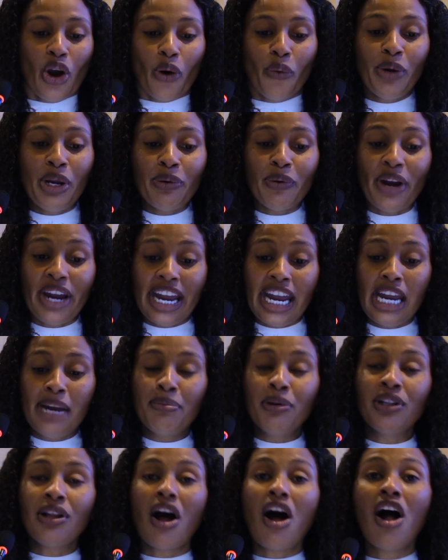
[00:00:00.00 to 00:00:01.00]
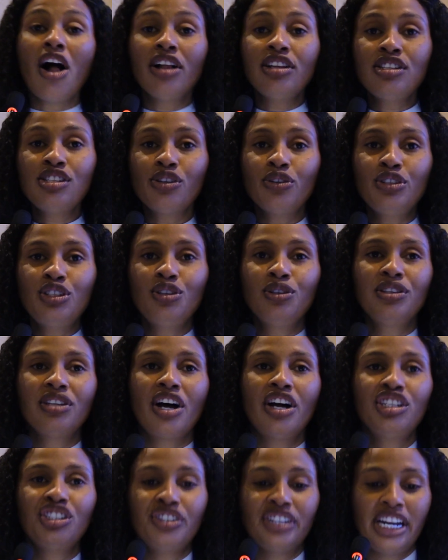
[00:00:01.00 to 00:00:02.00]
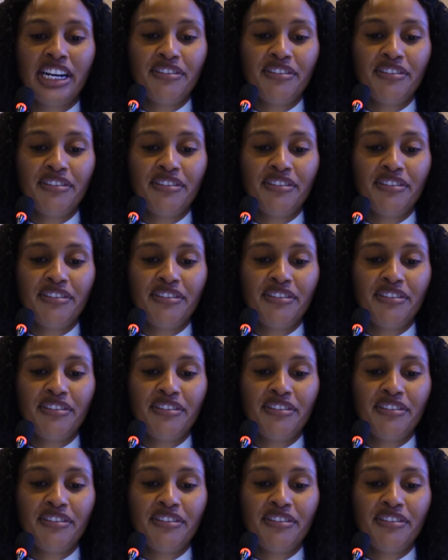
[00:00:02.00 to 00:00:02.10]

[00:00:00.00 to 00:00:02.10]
We were able also to launch an